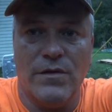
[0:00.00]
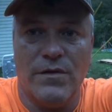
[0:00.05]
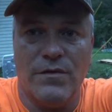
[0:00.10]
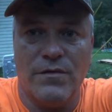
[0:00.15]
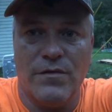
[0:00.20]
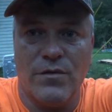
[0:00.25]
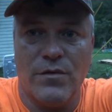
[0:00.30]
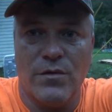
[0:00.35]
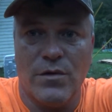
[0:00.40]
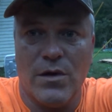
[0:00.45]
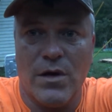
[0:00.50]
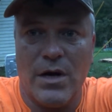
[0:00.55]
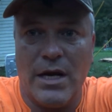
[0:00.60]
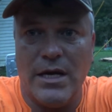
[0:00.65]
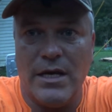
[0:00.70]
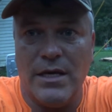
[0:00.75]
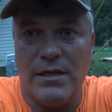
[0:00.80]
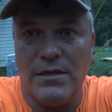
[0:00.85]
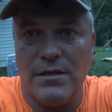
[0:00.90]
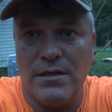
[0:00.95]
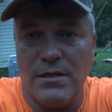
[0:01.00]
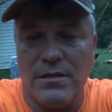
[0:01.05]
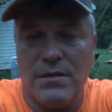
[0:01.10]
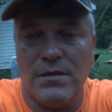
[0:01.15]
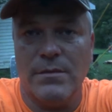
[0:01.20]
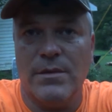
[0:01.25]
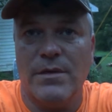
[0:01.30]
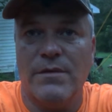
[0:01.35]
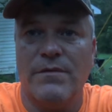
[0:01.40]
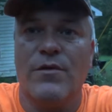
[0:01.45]
and for our heat
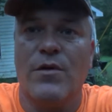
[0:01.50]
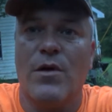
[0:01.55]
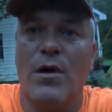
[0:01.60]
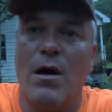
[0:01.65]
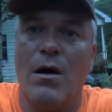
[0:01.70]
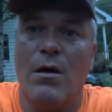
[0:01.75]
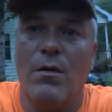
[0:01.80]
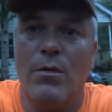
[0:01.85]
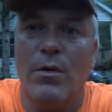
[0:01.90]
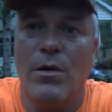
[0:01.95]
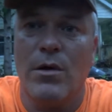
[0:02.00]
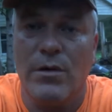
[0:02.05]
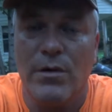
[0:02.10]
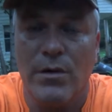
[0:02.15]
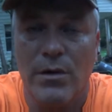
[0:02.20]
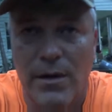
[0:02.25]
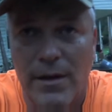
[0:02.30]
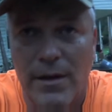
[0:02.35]
system and for our hot water.